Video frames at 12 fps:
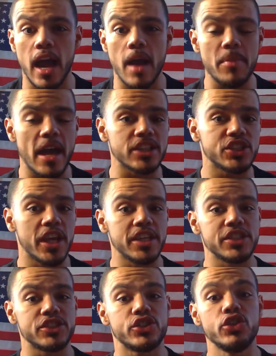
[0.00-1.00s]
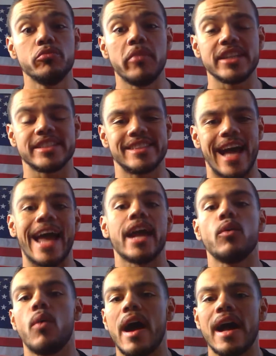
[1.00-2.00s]
I'm not changing too much
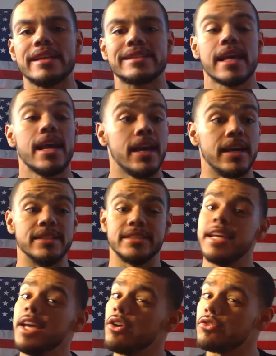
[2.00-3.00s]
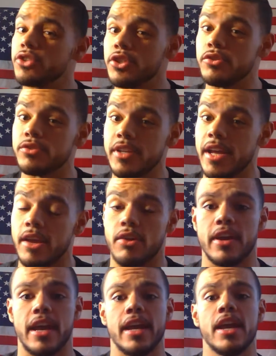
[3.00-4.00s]
diet-wise until Tuesday,
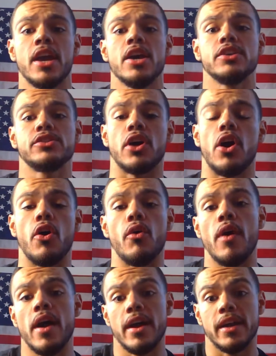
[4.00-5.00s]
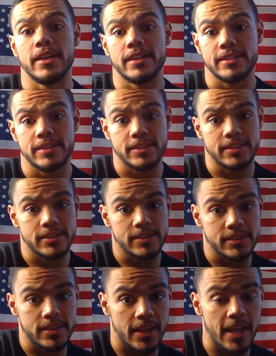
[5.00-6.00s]
okay? So
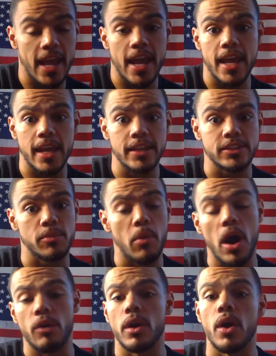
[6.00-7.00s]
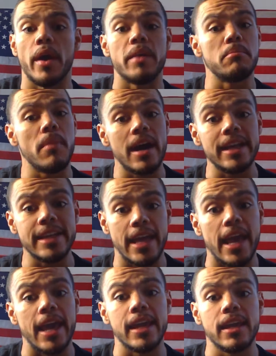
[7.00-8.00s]
today, tomorrow, and
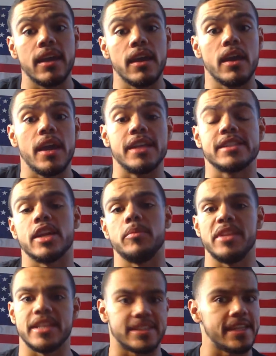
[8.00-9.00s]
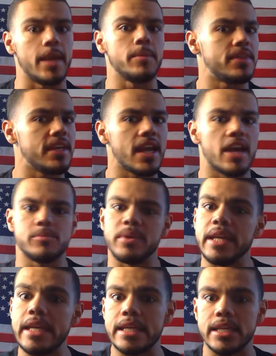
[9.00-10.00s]
Monday, it's going to be the same thing I've
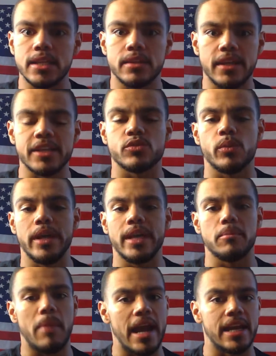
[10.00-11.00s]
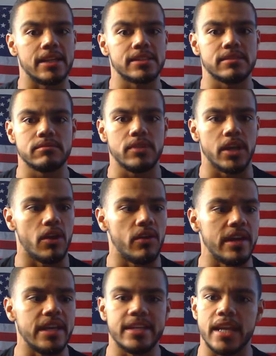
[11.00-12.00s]
been eating this week minus,
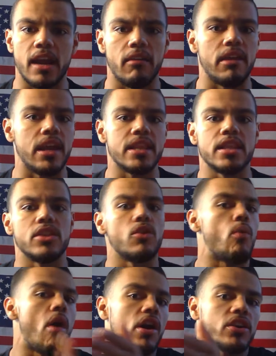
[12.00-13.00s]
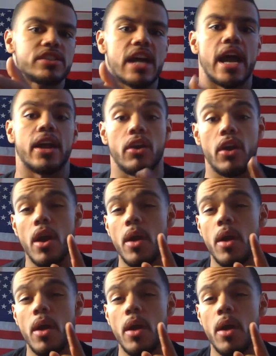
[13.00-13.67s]
any dairy, and then the water's higher.